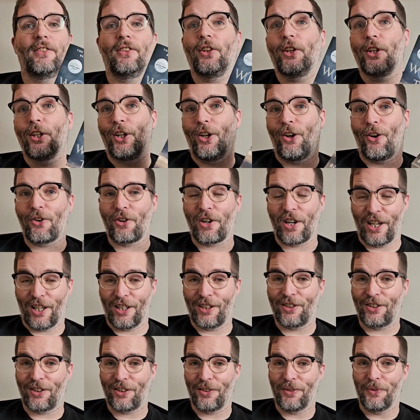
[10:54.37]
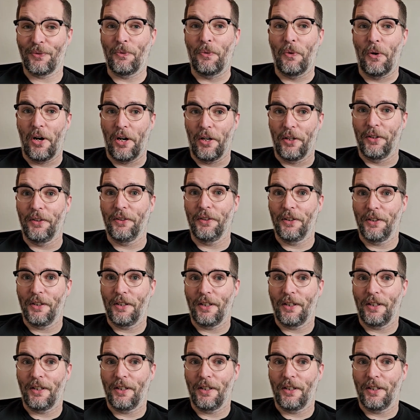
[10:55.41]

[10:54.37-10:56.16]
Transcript: is the longest one.